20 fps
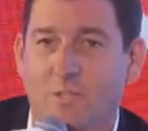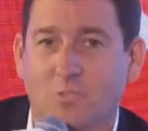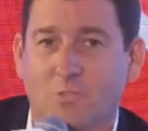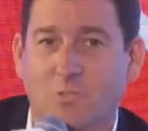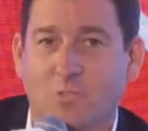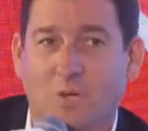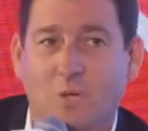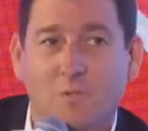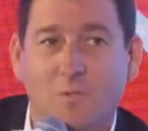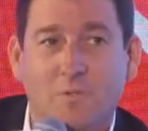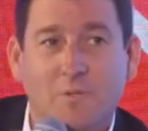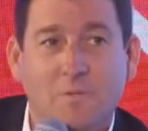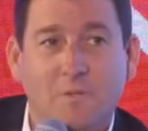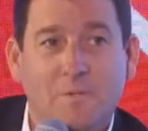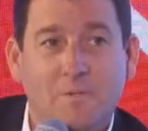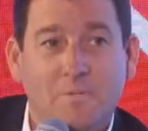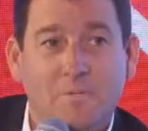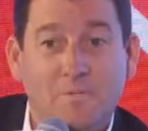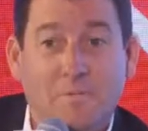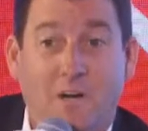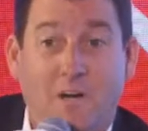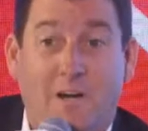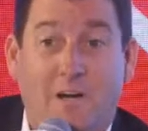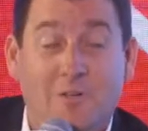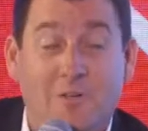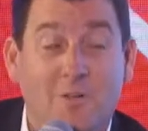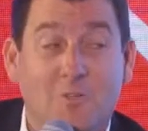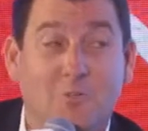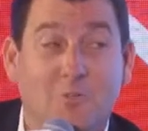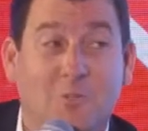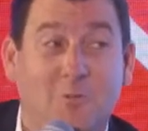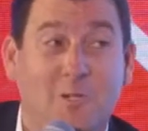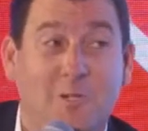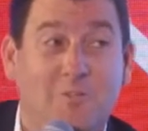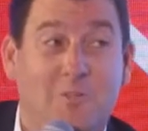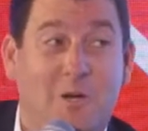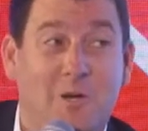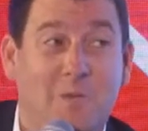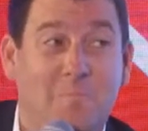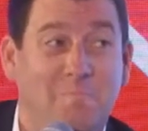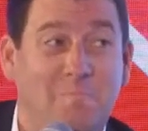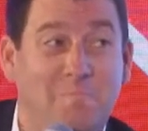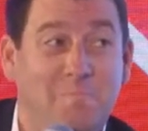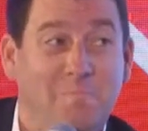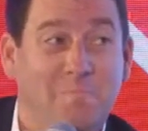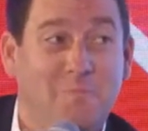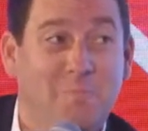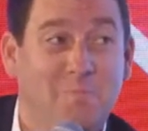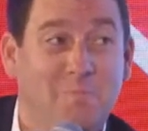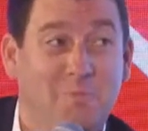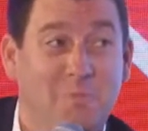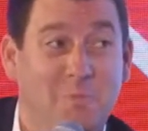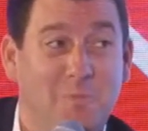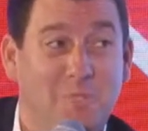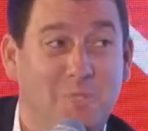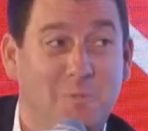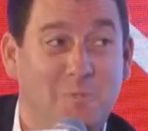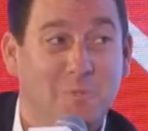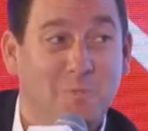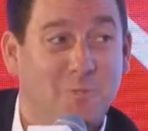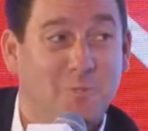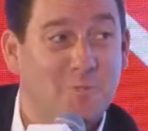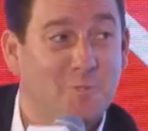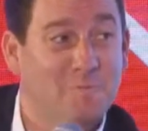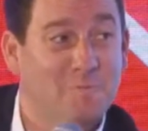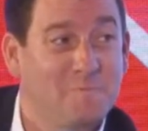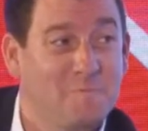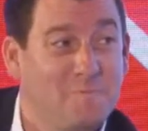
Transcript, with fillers: So I don't know, it's a great time to, to be in the business.